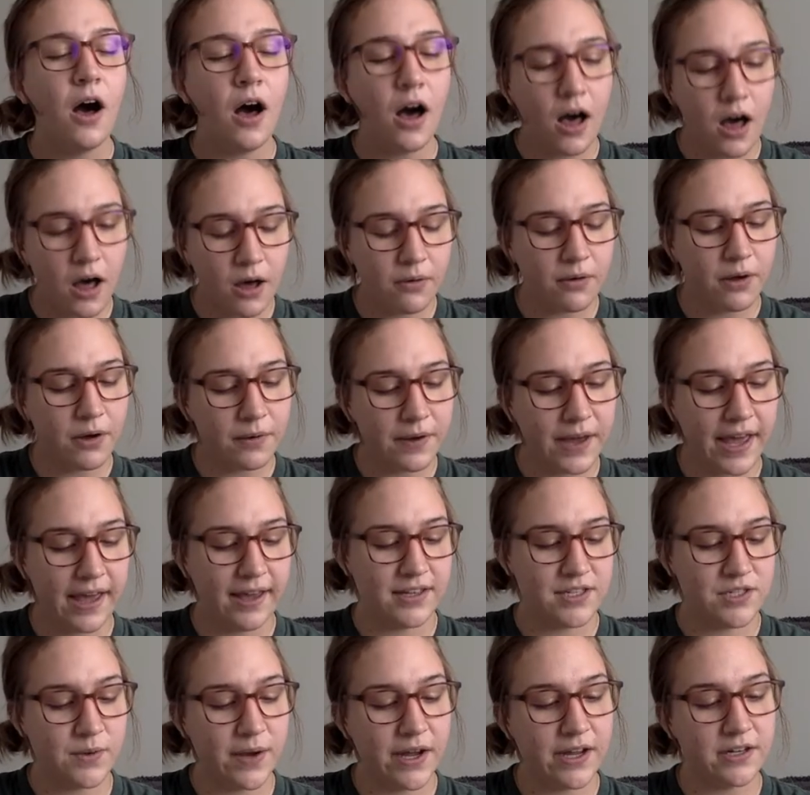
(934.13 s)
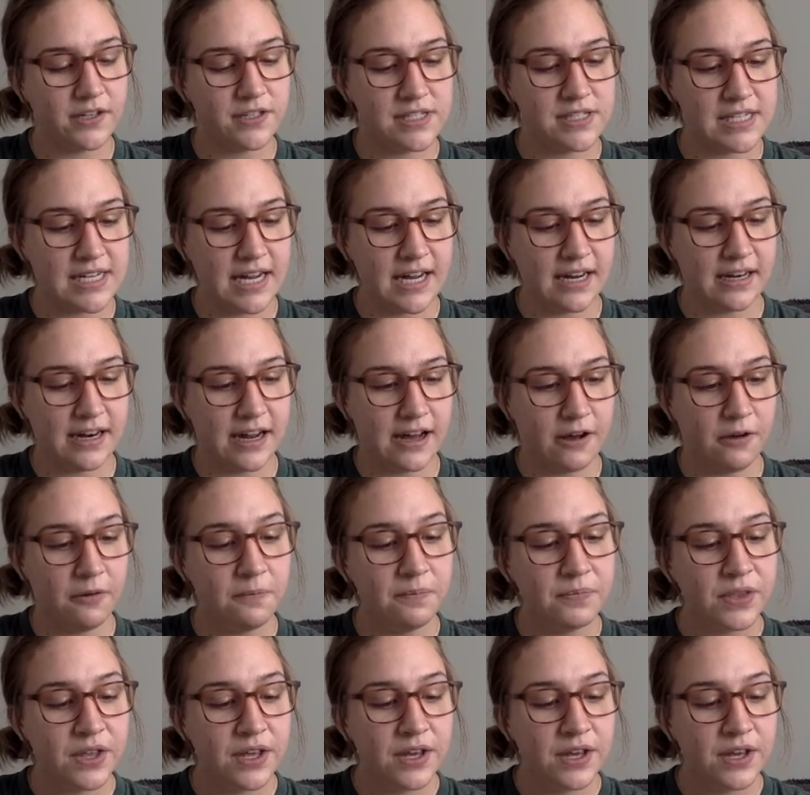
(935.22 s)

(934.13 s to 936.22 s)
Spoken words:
Oh, okay, so I understand now.